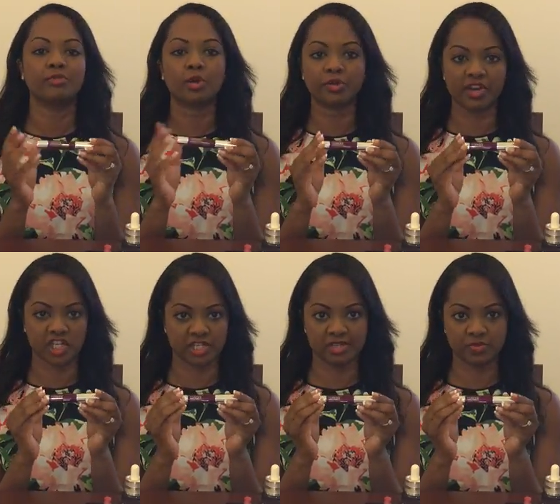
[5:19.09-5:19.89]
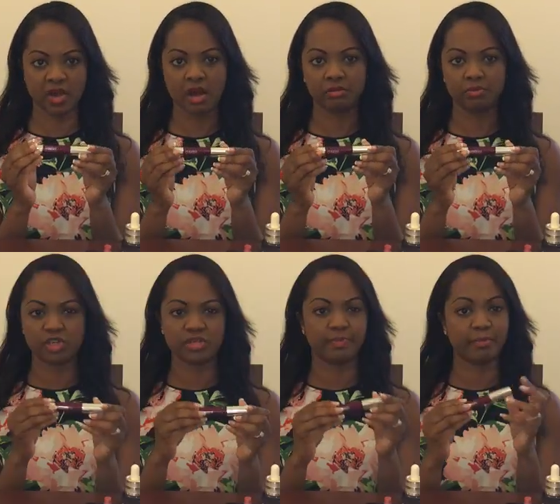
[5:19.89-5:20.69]
normal versions as well,
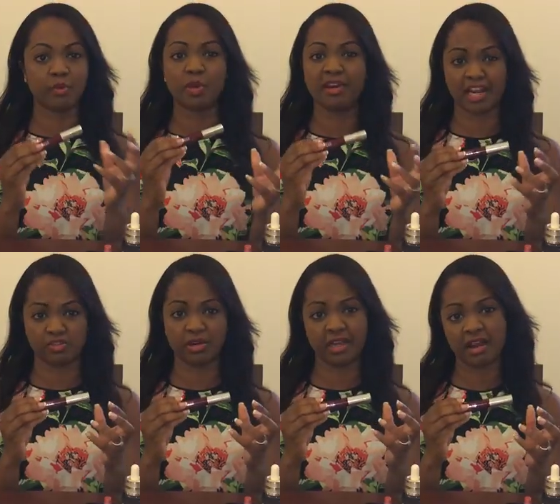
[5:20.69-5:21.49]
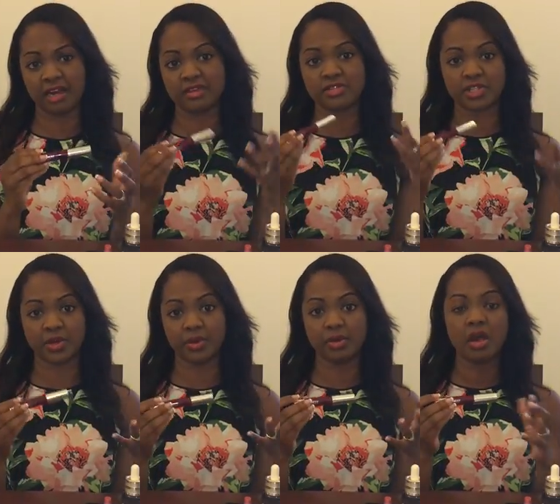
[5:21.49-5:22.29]
which is a bit more natural in colour,
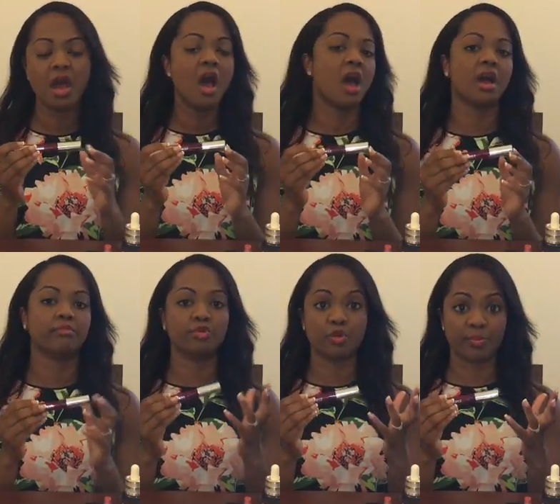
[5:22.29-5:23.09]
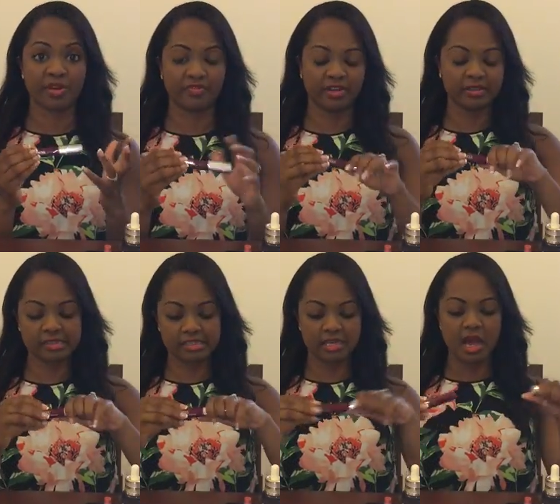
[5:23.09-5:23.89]
so your
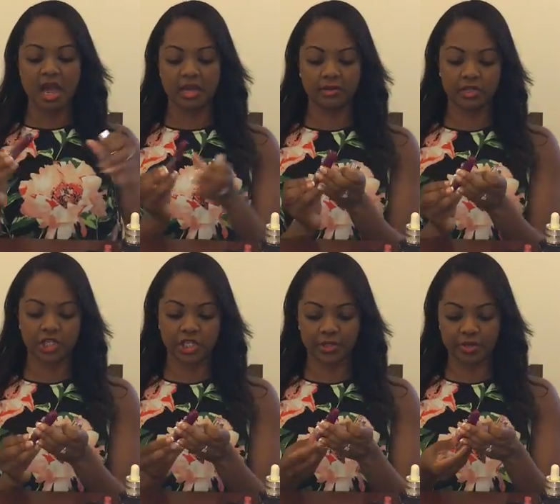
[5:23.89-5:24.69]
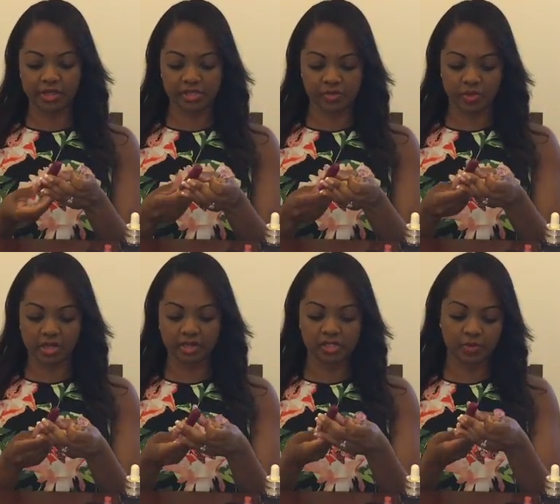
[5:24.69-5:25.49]
preference. I will show you this
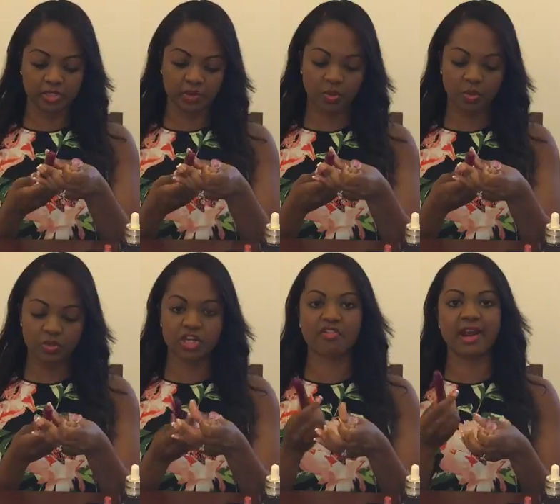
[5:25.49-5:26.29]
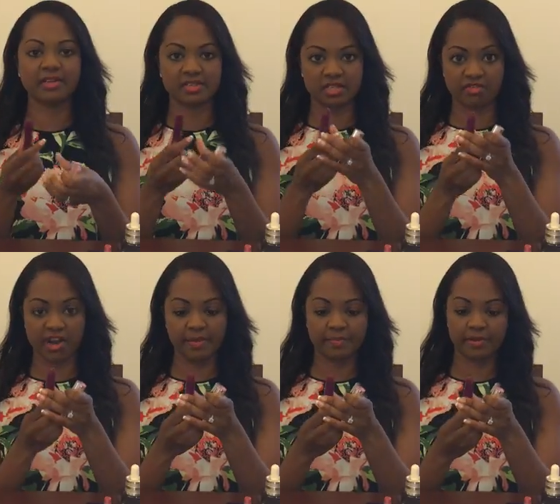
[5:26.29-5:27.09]
one. This one's called Grandest
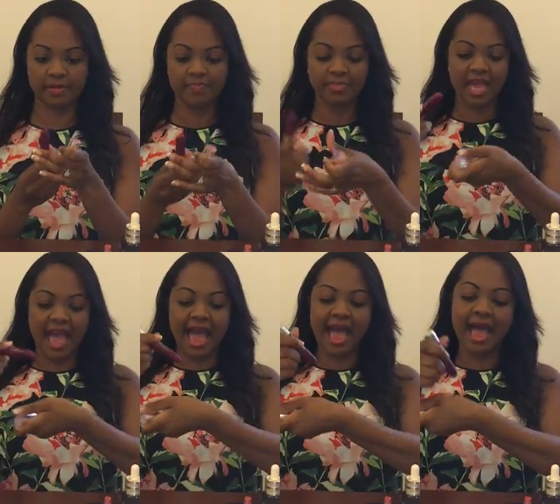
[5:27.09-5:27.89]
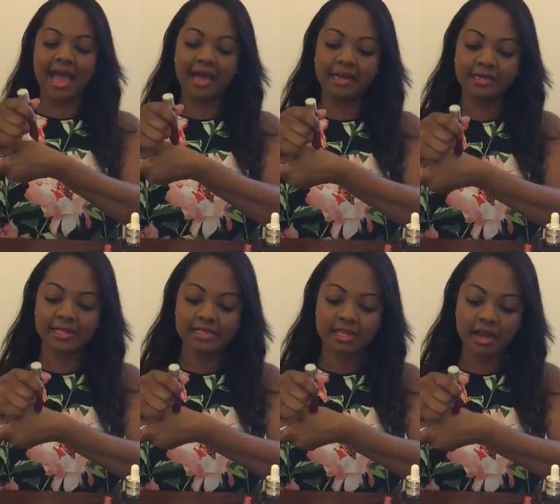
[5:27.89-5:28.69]
Grape, and
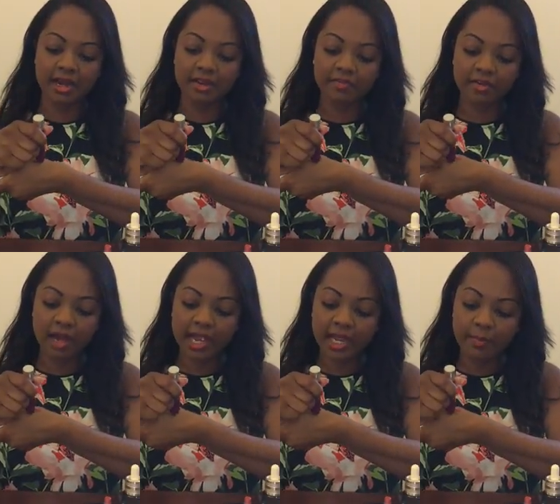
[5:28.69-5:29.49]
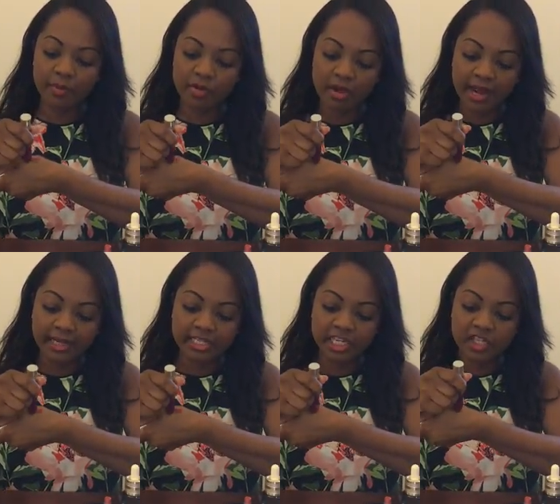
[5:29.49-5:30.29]
it's kind of like a
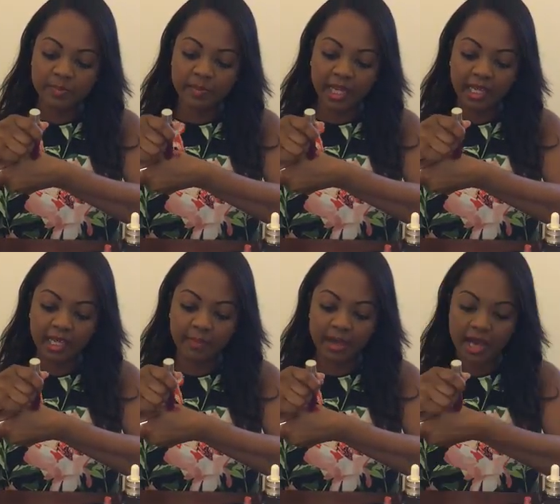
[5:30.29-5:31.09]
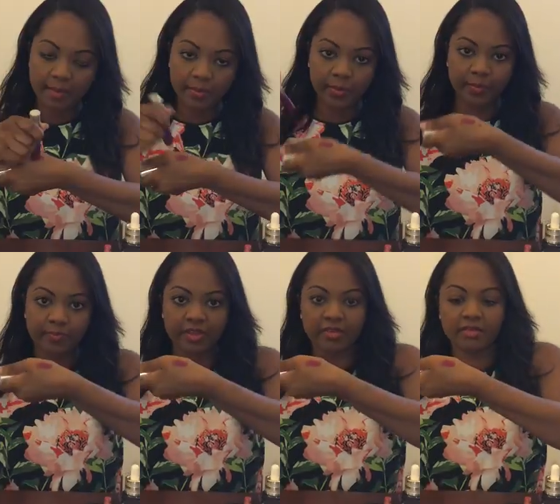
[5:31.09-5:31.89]
brightish pinky purple.
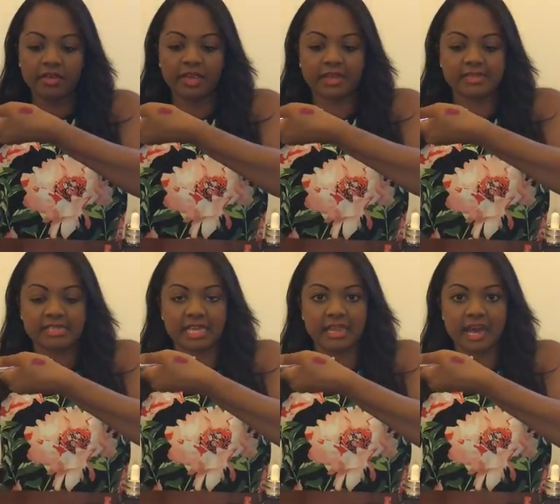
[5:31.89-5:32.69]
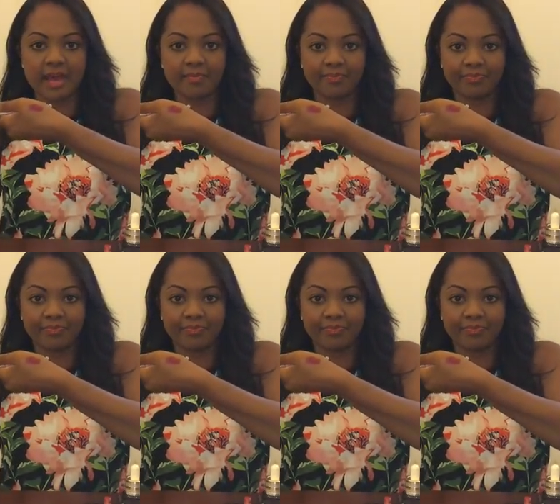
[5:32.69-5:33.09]
You can see that.